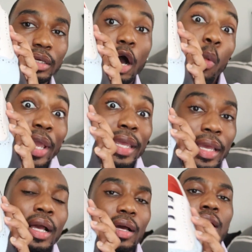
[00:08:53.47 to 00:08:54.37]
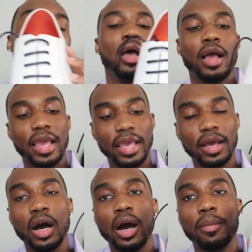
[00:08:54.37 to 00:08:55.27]
a wing,
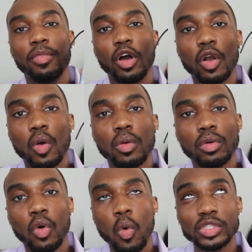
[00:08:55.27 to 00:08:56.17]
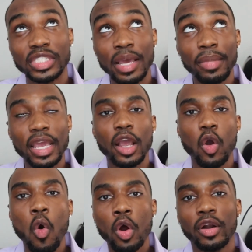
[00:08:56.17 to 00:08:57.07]
the semi and
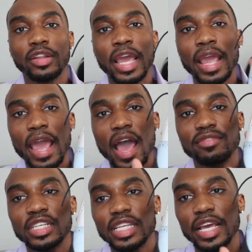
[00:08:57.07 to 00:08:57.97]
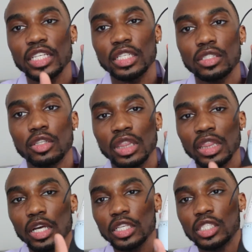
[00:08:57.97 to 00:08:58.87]
quarter, they have just a
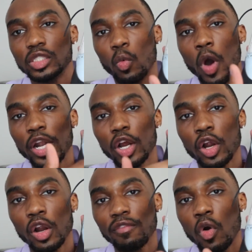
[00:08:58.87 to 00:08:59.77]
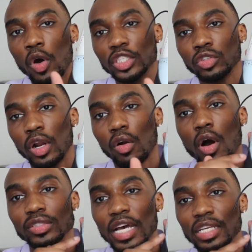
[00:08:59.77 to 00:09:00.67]
one curve going straight
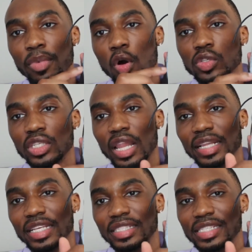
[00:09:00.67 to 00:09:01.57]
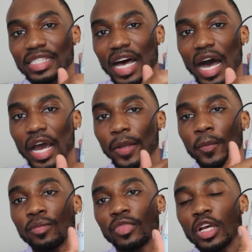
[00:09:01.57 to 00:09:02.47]
across as opposed to like this design.
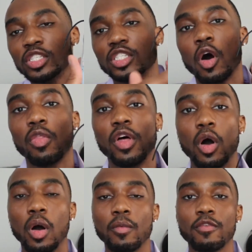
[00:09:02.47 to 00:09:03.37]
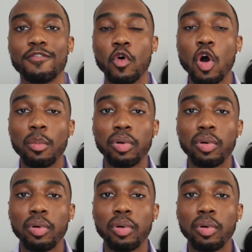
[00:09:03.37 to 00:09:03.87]
So the full